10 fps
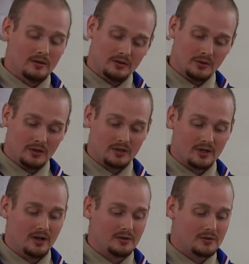duty to
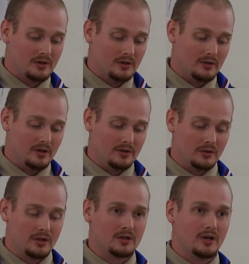country, and
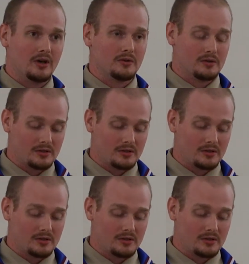duty to others,